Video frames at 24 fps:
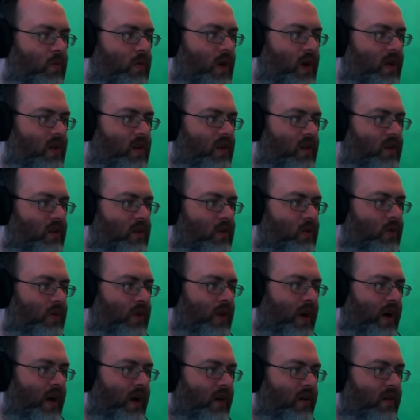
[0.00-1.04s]
Well, hello
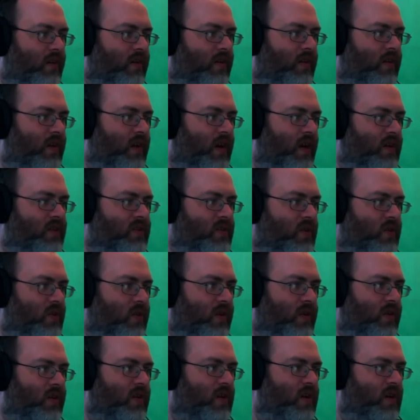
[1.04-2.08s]
there. How's it
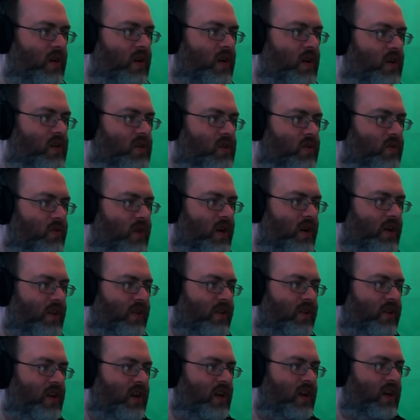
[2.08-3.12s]
going? So we've got
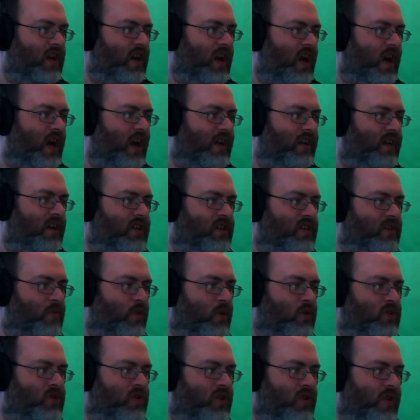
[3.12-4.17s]
another key, and there's a
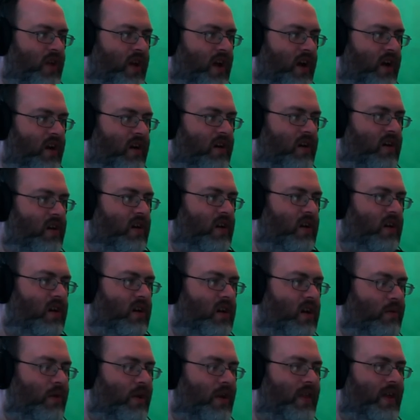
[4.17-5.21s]
monster there.
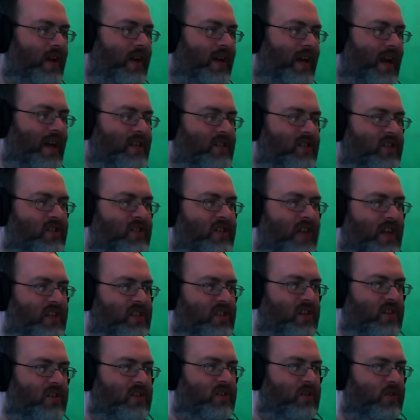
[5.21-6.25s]
Coming out of that guy's
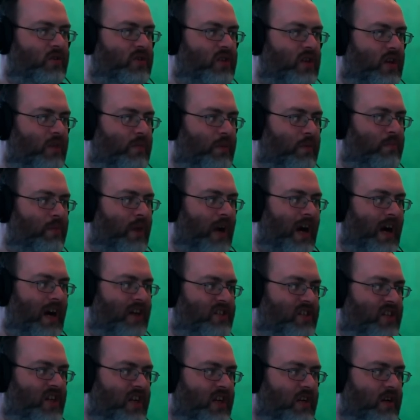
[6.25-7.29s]
intestines. Looks like a big
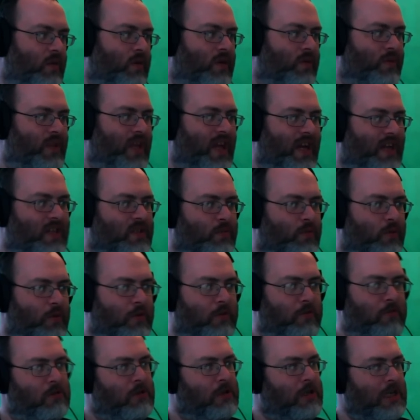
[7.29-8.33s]
parasite. What about that
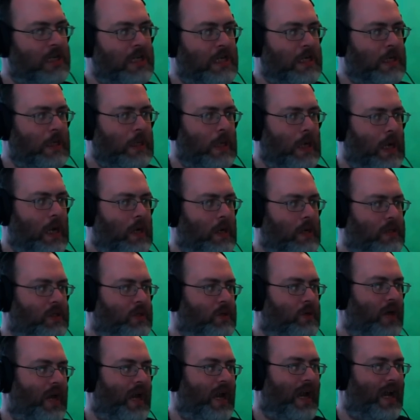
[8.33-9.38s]
support? Who knows?
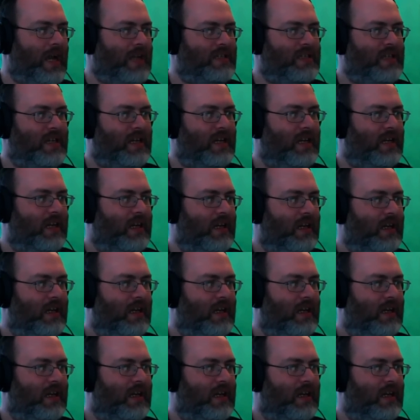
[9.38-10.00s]
Who cares?